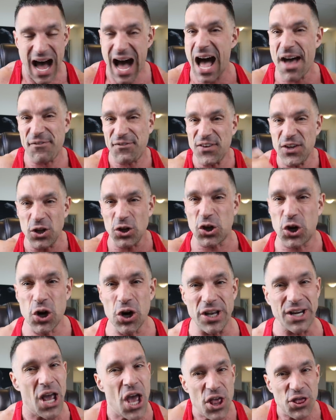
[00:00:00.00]
I feel
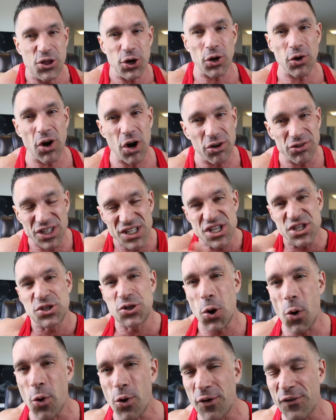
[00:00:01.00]
good. There are
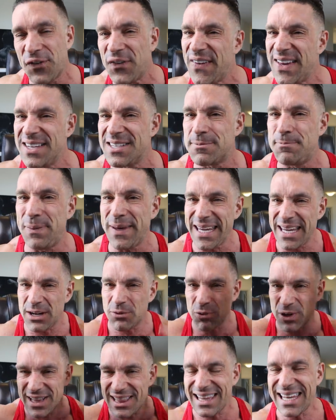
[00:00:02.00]
endorphins
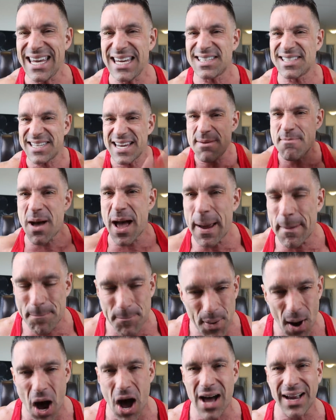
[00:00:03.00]
being released in my
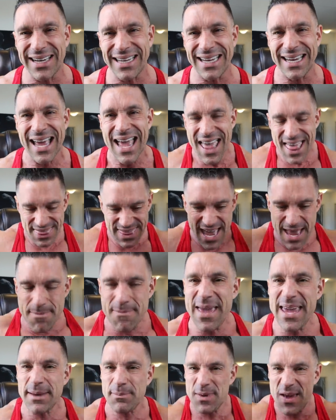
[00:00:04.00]
body
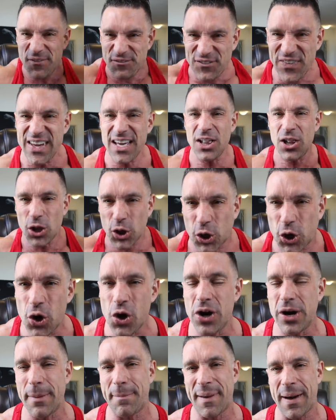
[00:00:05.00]
that make me feel
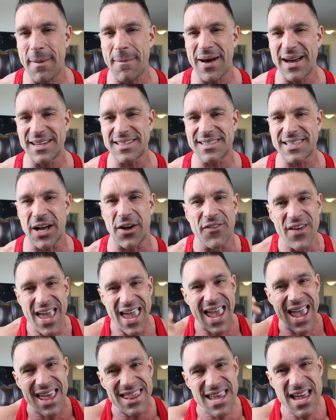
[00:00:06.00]
good about myself.
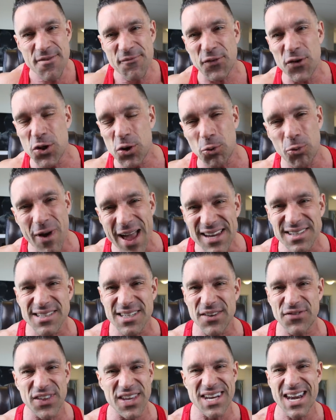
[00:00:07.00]
And then for the
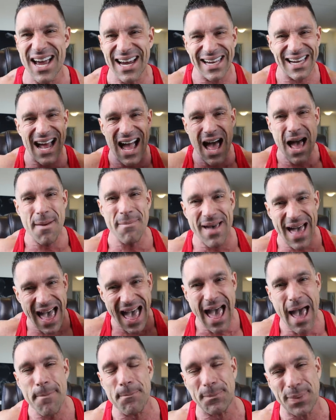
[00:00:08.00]
rest of the night, I'm
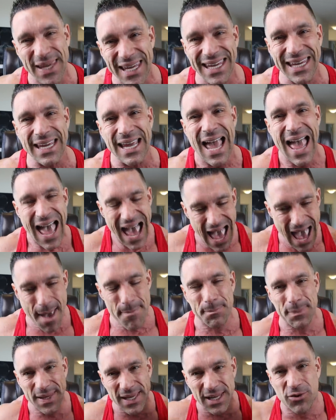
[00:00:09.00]
happy.
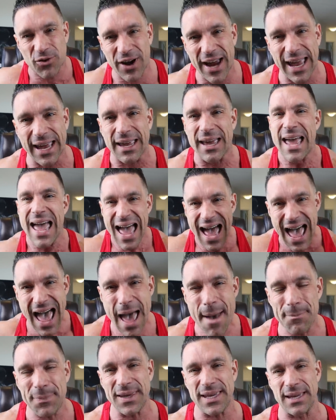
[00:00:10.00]
Happy, Greg.
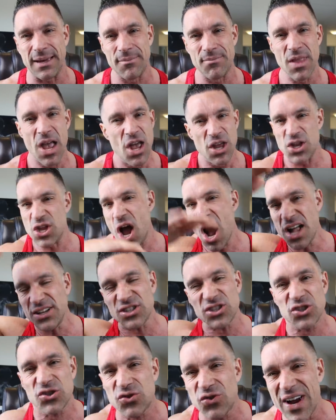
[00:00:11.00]
Happy.
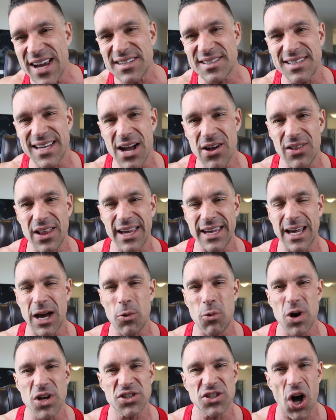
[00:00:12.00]
Not stressed out like
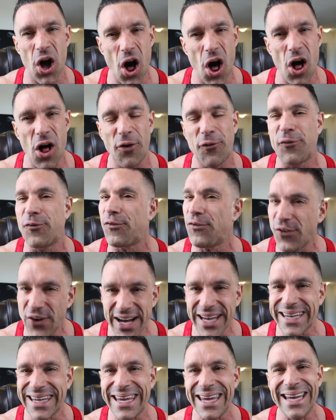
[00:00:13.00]
I was all
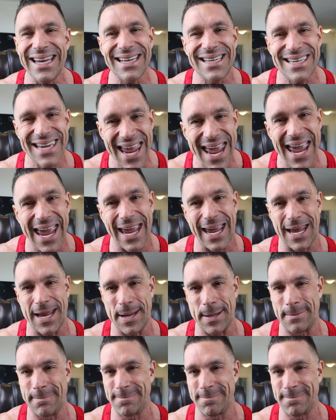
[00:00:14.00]
freaking day.